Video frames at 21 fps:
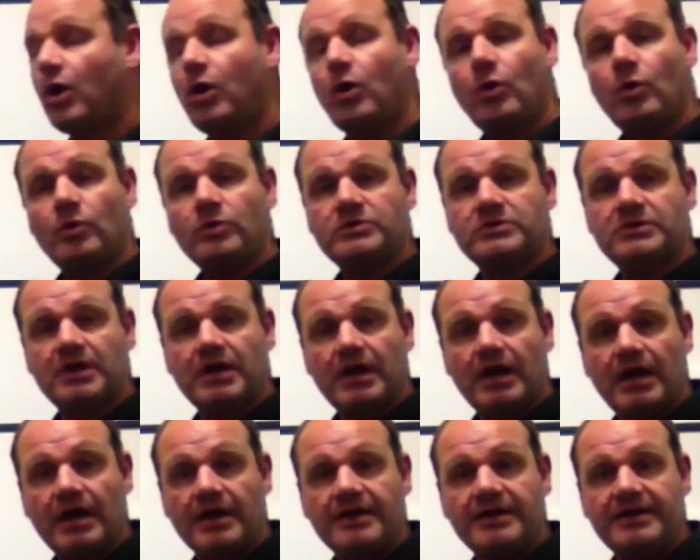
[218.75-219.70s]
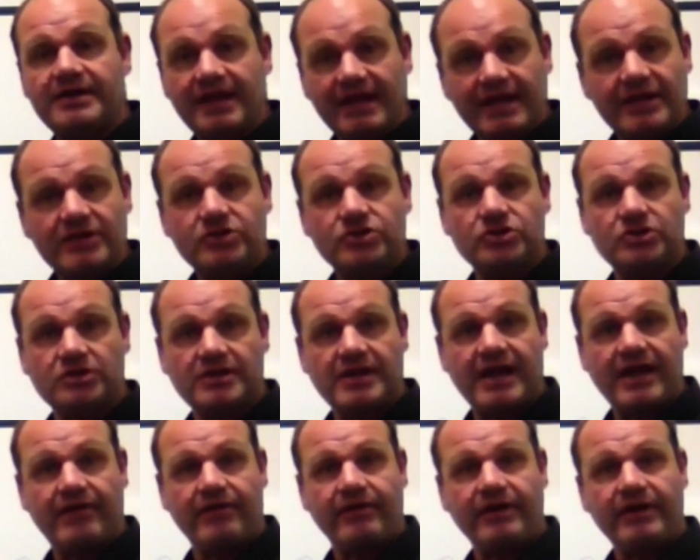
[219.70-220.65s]
holds a
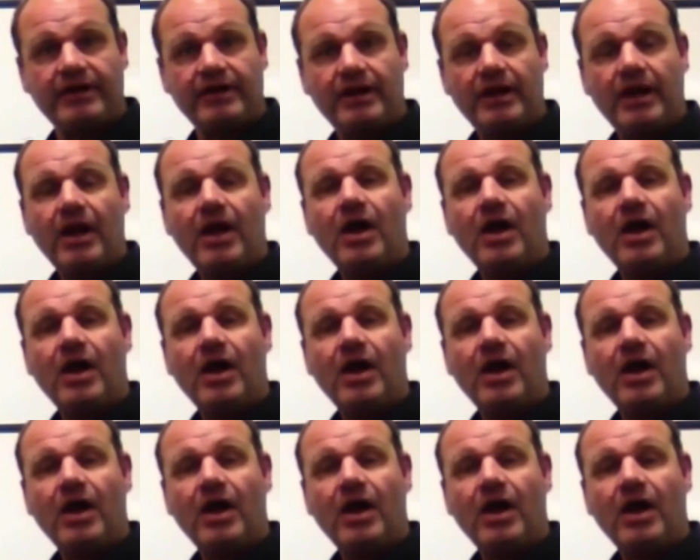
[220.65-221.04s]
dictionary